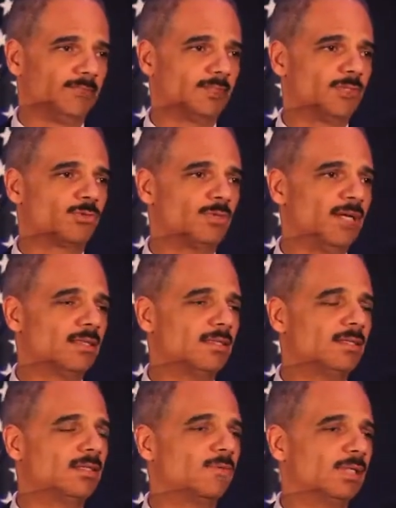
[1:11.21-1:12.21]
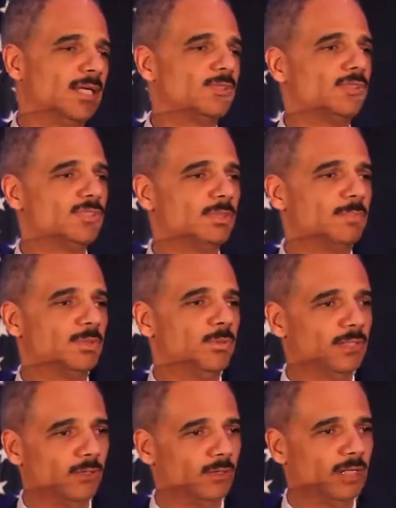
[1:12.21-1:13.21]
to strengthen the relationship
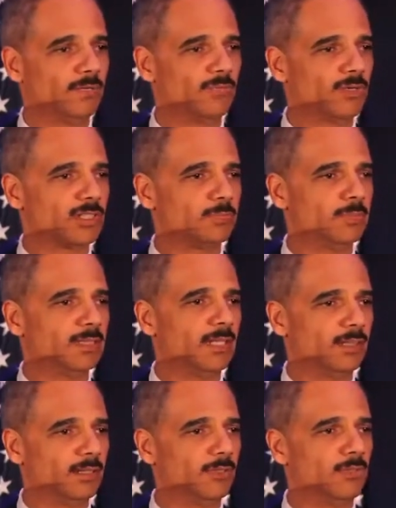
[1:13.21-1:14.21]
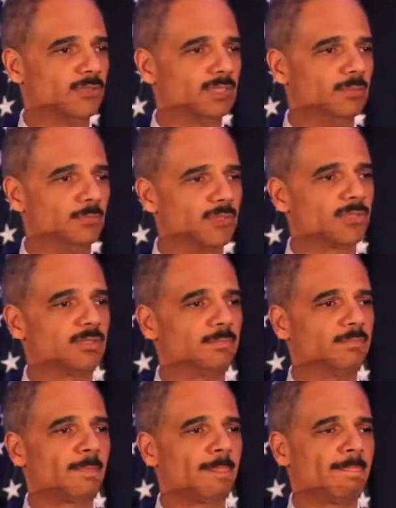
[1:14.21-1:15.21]
between law enforcement and those in Muslim